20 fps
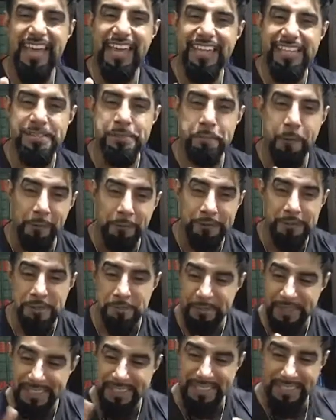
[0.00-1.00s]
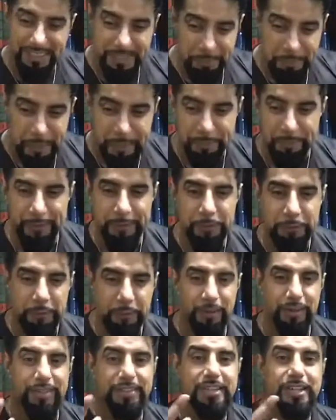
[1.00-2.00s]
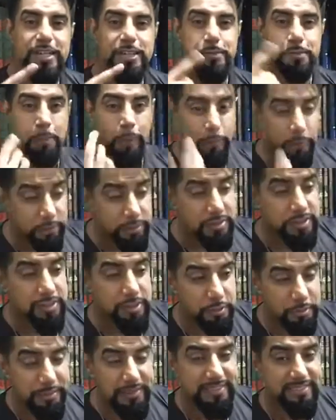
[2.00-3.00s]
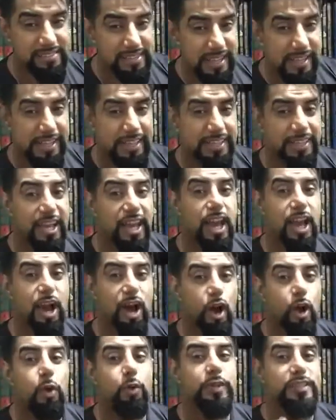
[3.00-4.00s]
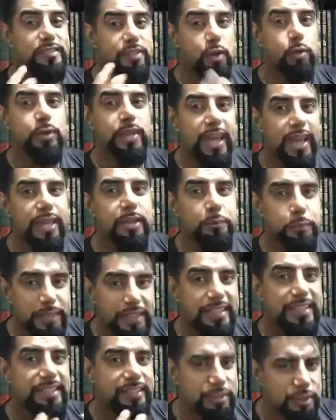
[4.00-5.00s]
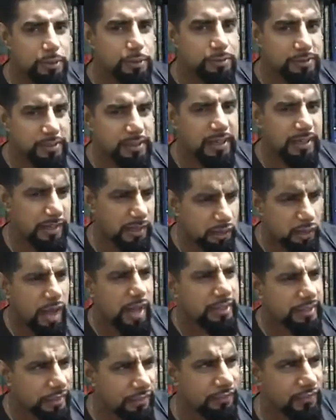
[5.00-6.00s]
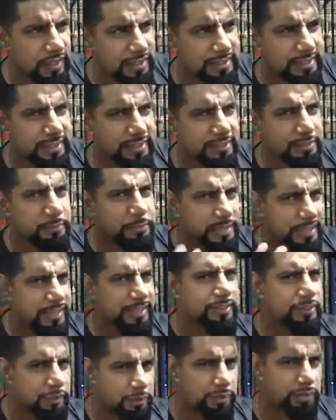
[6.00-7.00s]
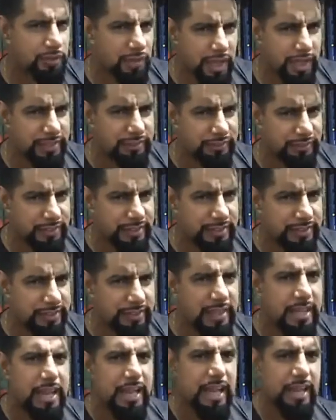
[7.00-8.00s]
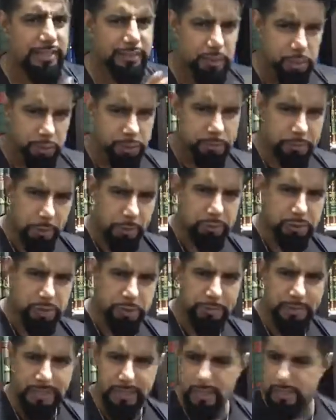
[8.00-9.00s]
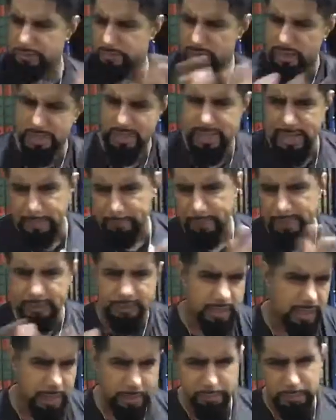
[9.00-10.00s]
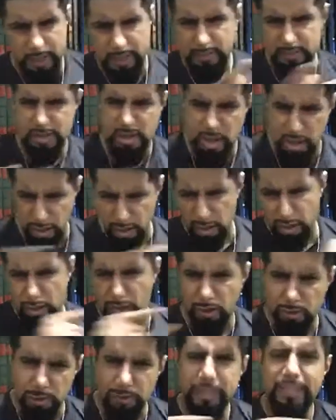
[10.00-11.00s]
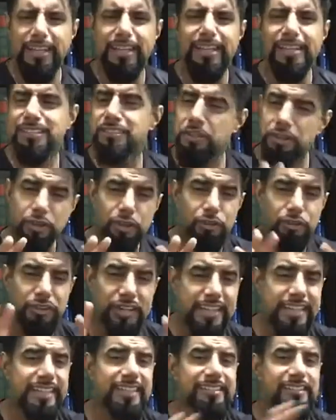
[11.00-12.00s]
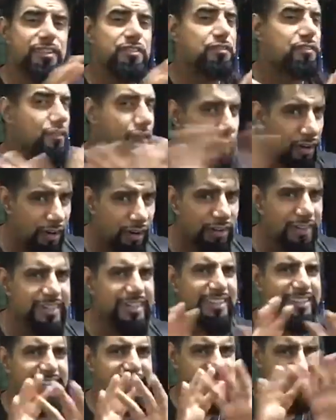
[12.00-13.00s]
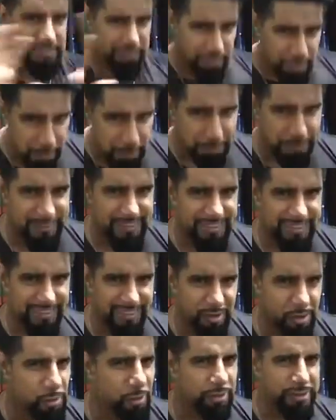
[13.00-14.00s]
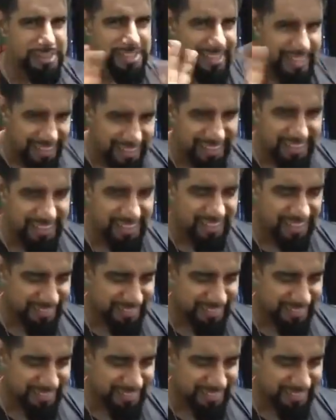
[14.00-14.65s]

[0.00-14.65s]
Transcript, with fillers: it's supposed to be the other people who are supposed to be saying, oh, it's okay, we can use da'if hadith, we can use da'if hadith. And you're supposed to be kind of condemning them. No. So you're reading the wrong script altogether.